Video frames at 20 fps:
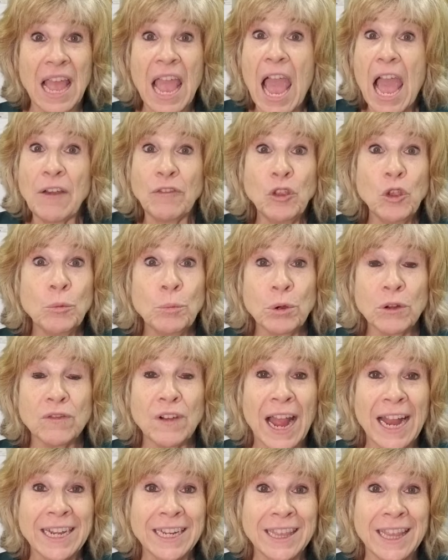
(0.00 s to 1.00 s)
Have you
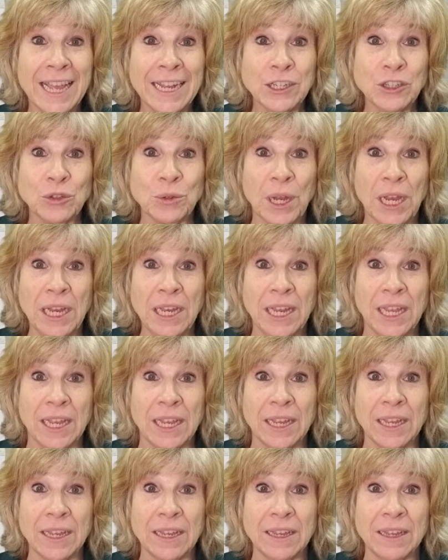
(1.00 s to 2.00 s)
provided that
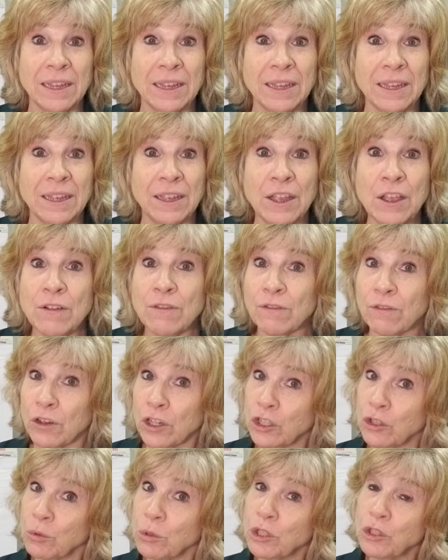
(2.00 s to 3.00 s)
training?
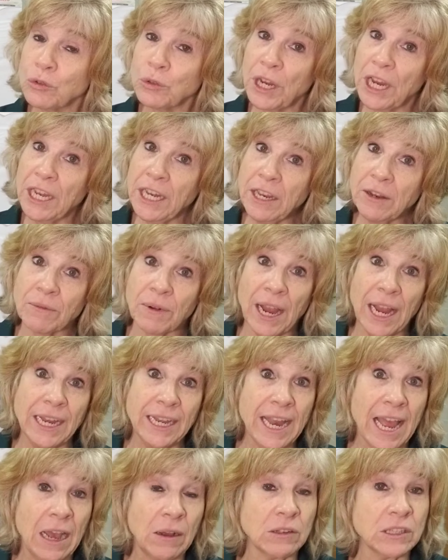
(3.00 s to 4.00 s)
Virtual training right
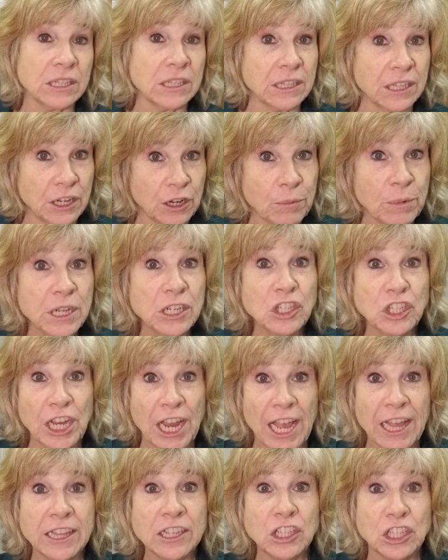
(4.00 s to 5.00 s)
now is a little bit
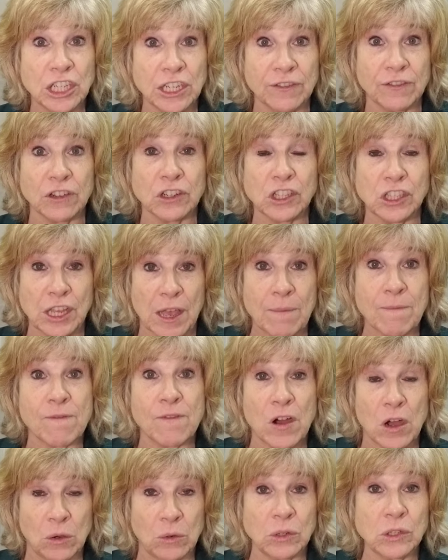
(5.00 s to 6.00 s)
challenging for some
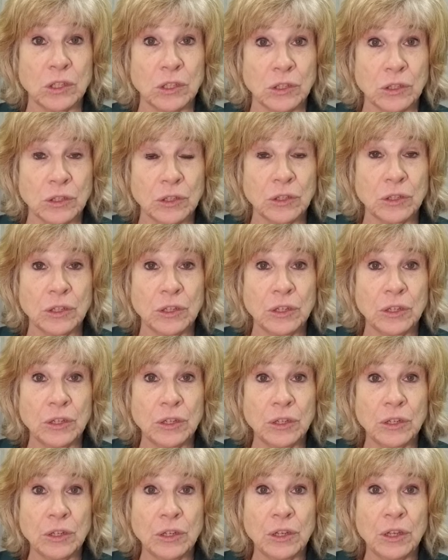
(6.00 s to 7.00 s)
folks.
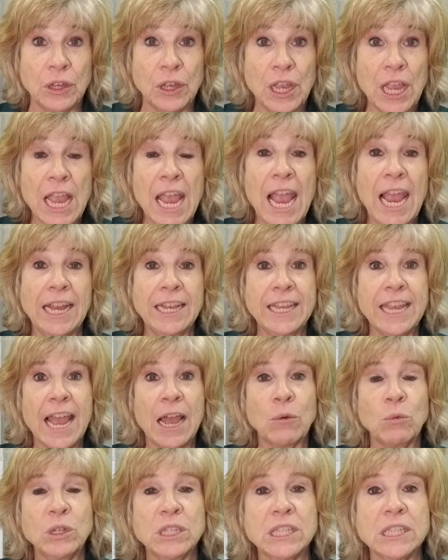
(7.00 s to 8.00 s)
And
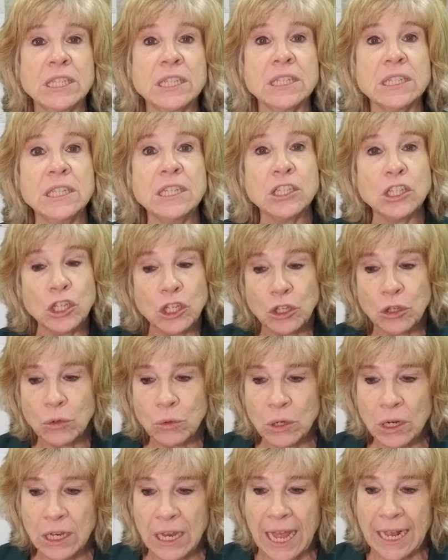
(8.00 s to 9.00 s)
yet we still need to
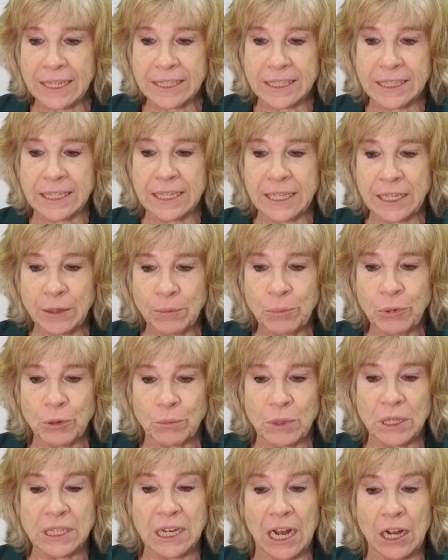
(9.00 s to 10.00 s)
utilize and
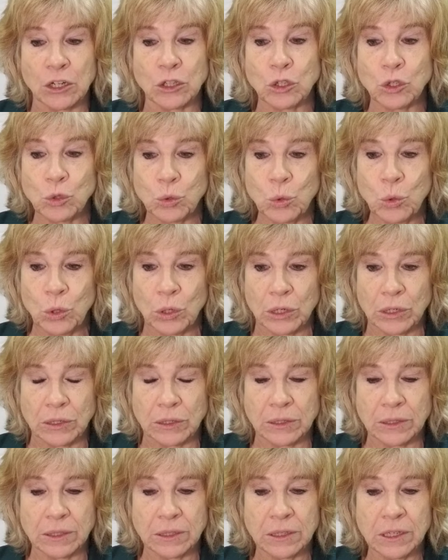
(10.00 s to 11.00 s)
implement our
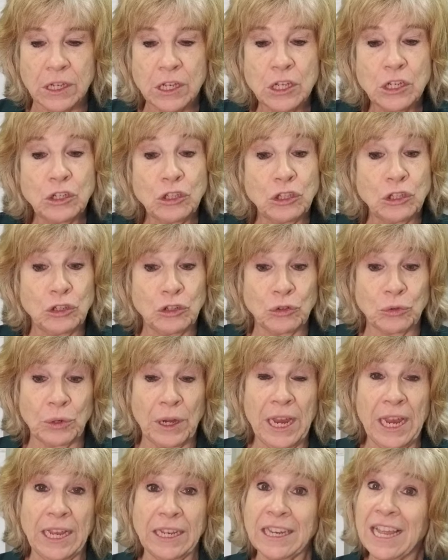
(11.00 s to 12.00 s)
tools to
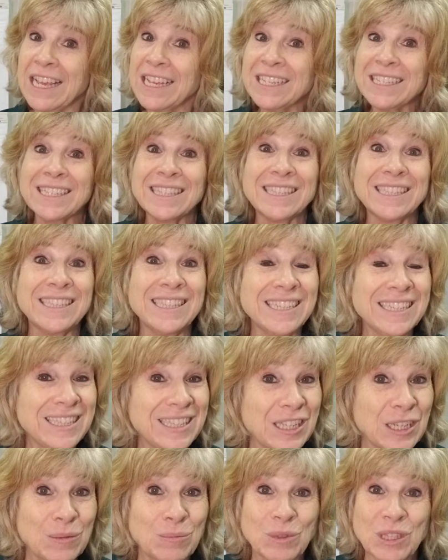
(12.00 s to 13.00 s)
train.
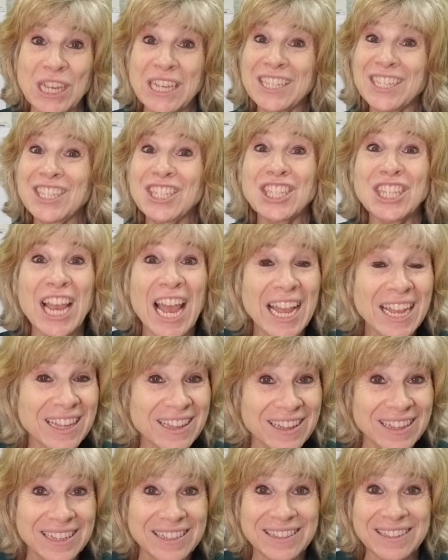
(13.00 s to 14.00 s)
Systems,
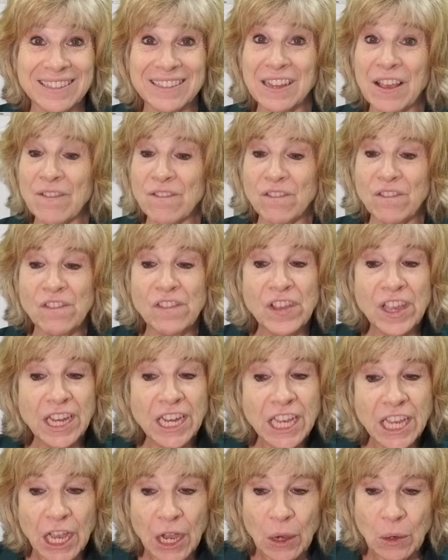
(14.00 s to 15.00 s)
checklists,
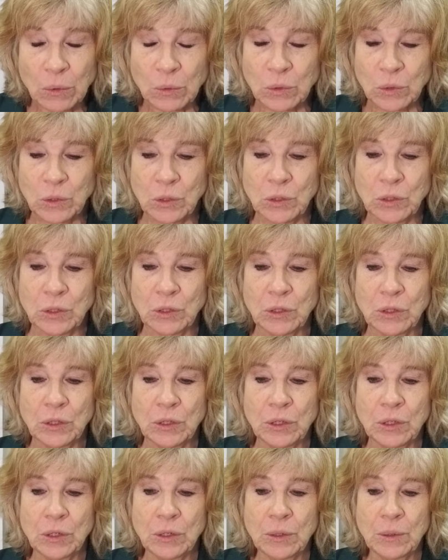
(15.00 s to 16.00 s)
videos,
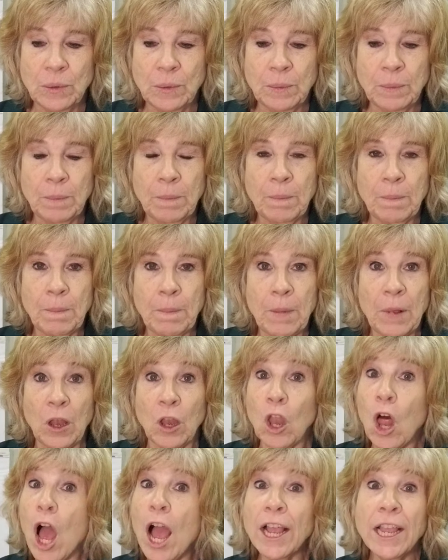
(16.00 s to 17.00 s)

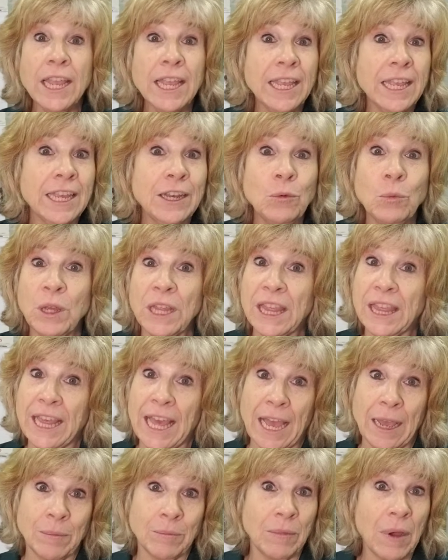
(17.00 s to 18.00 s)
logging in with
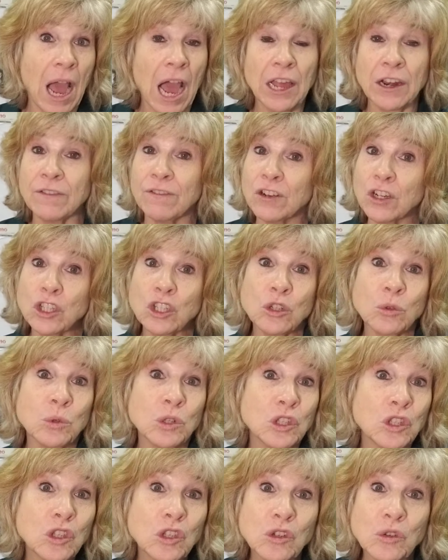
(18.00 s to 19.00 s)
them on a virtual
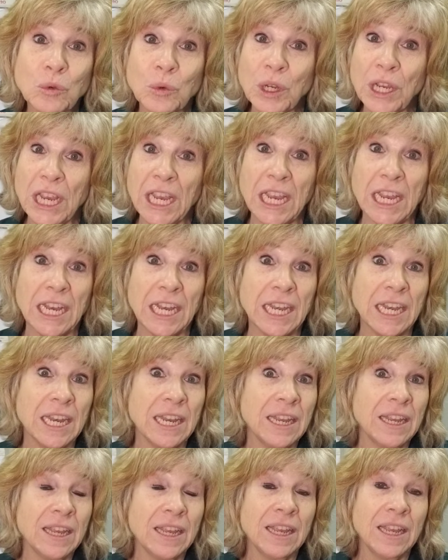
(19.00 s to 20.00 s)
screen.
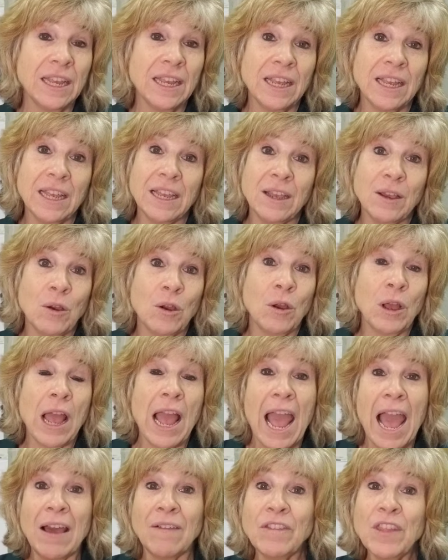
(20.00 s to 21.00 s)

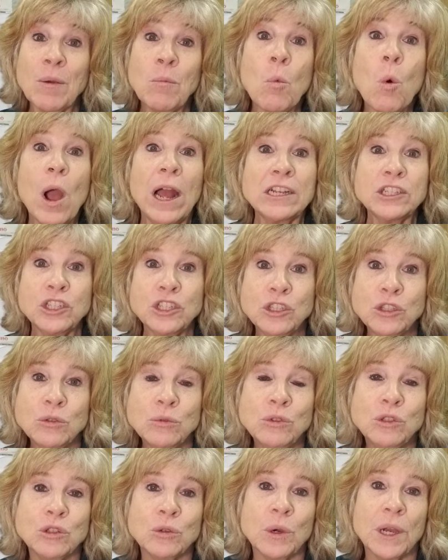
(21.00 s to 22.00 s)
Have them watch you
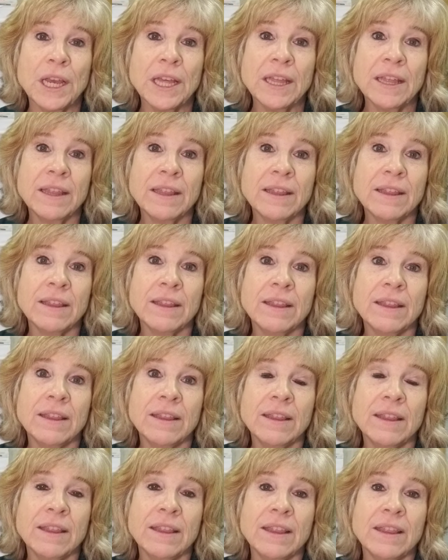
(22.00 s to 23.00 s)
do it.
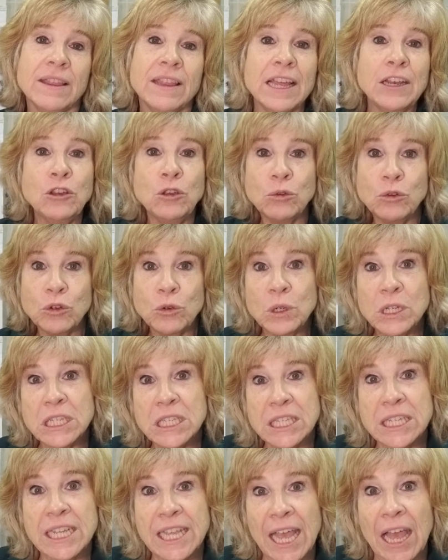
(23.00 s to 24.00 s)
Then you do it
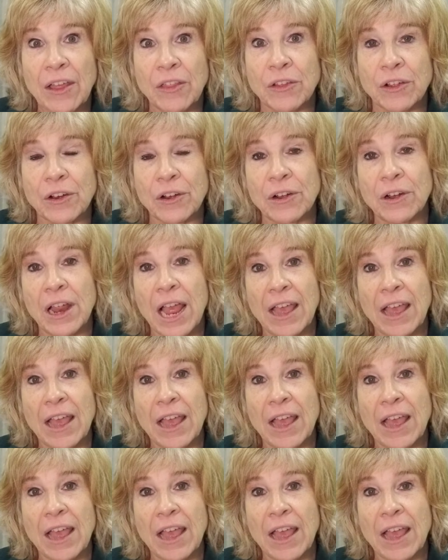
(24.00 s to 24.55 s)
together.